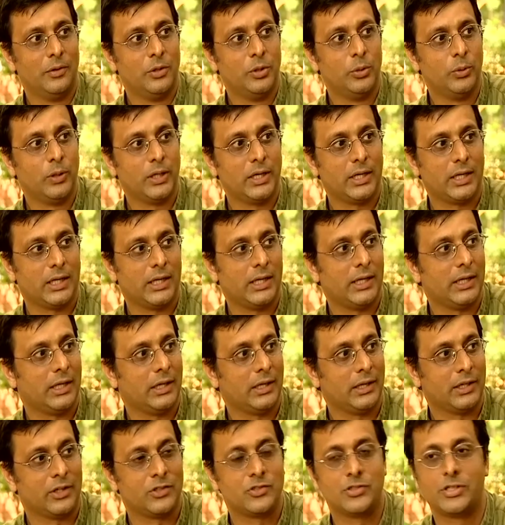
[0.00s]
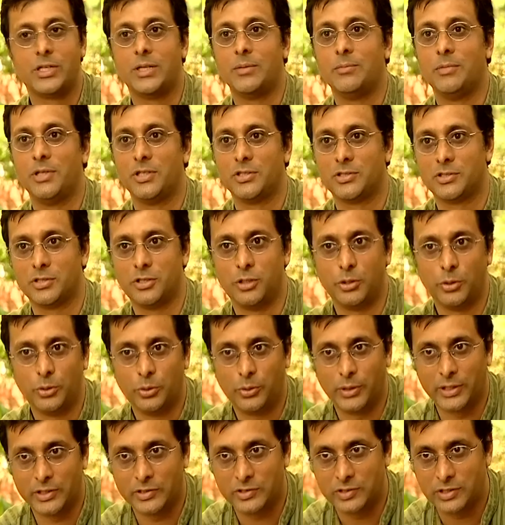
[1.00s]
You and I are extremely
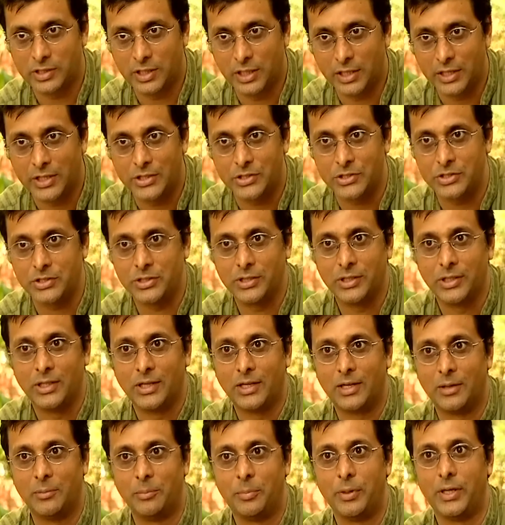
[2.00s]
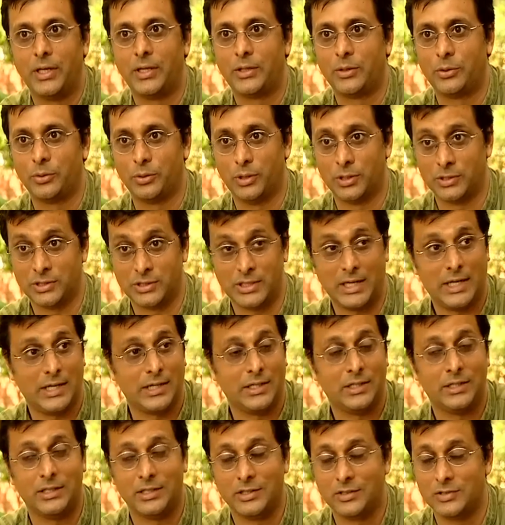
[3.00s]
slow and sluggish compared to a
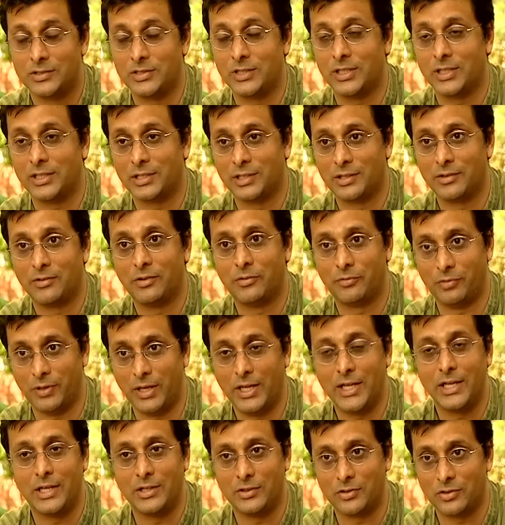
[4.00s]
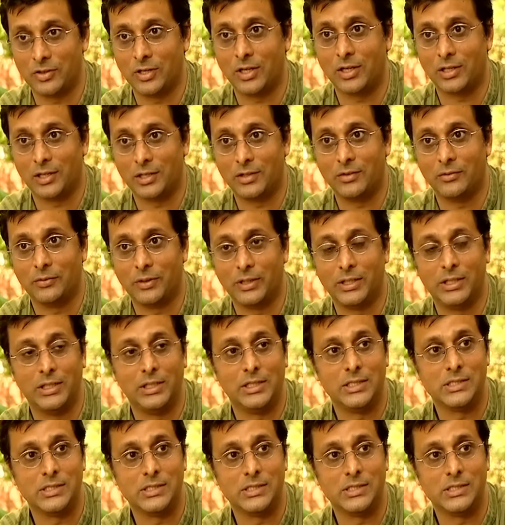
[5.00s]
standard insect, a flying insect at the very